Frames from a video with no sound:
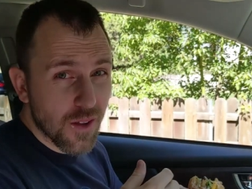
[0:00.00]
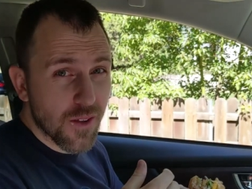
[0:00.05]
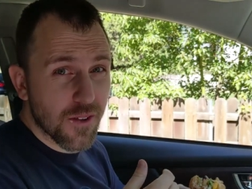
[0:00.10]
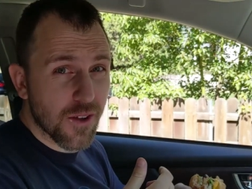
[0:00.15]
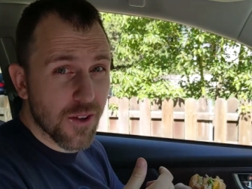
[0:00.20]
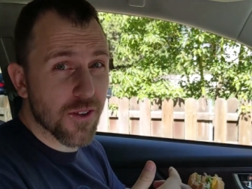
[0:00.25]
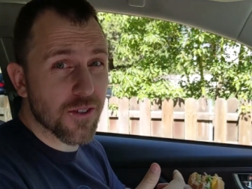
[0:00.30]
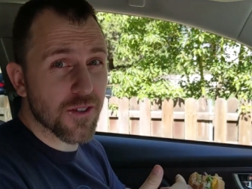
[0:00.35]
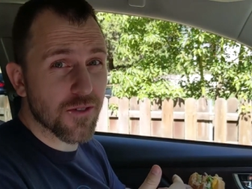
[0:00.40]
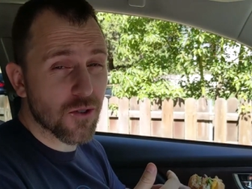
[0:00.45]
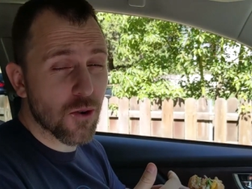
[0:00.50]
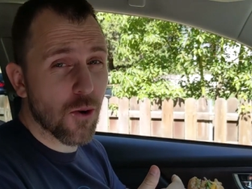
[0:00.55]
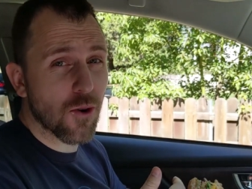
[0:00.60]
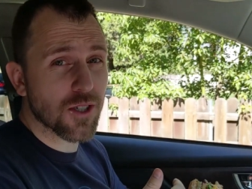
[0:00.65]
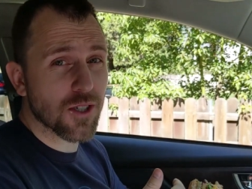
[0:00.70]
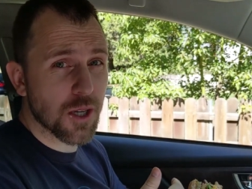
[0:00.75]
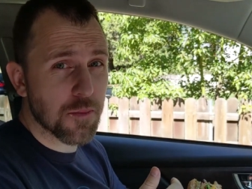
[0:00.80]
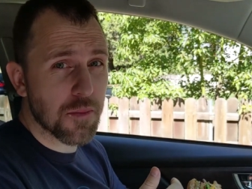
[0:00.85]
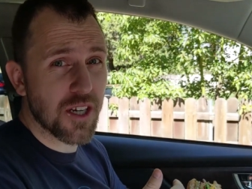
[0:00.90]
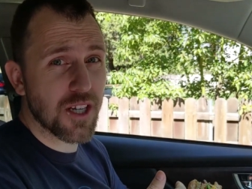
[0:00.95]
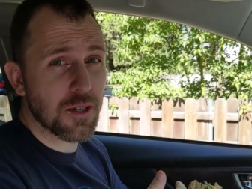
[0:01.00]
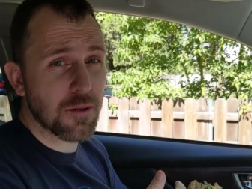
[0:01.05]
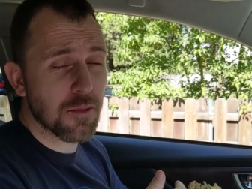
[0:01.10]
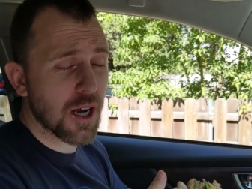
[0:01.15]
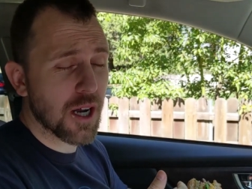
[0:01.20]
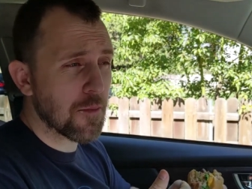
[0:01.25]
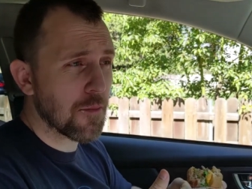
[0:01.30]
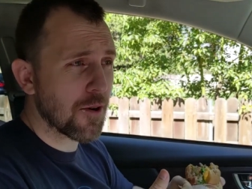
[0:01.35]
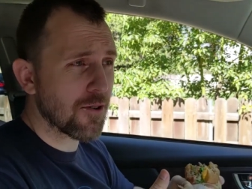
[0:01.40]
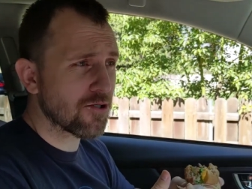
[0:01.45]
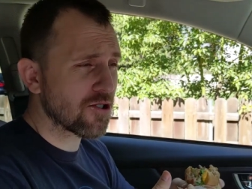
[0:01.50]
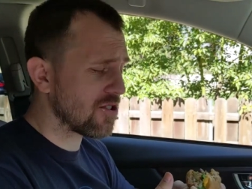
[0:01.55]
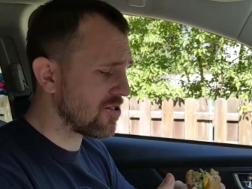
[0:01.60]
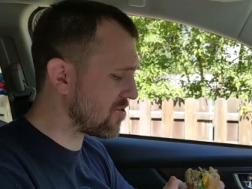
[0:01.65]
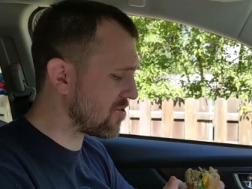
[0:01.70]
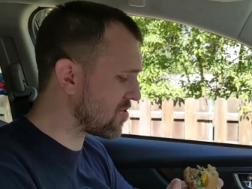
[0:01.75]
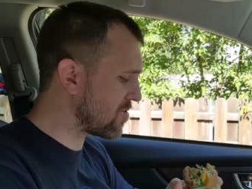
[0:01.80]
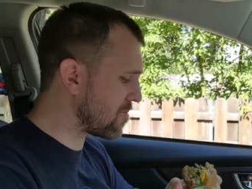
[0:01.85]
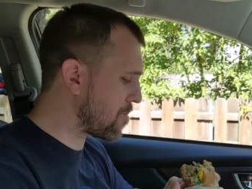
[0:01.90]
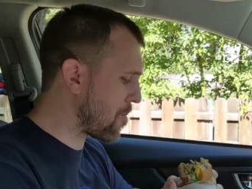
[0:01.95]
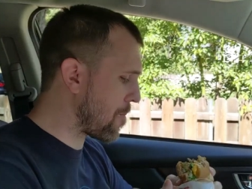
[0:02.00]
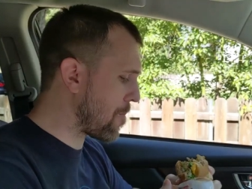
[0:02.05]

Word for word: Yes, of course I'm eating my emotions.